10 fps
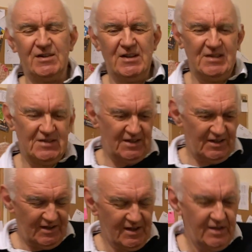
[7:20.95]
And
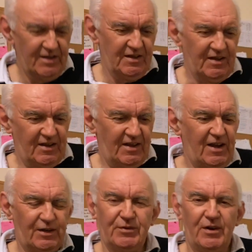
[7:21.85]

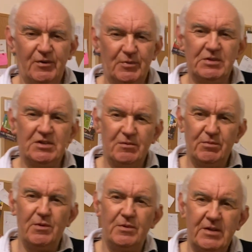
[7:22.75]
Elecraft was said,
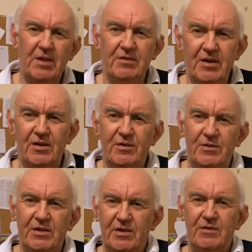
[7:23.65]
well, we don't know,
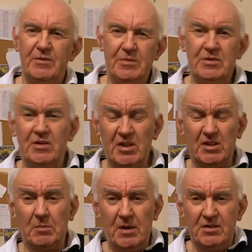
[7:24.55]
you know, we know nothing
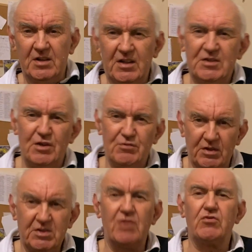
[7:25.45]
about it, etc.,
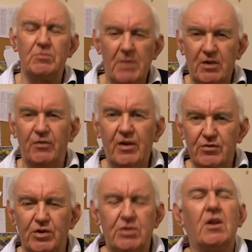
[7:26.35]
etc., as
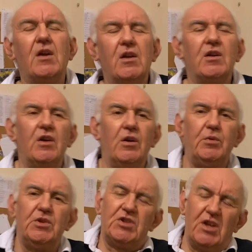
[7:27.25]
manufacturers
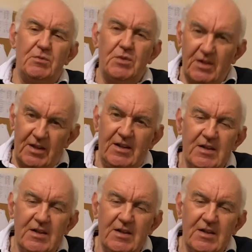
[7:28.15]
would say, wouldn't they?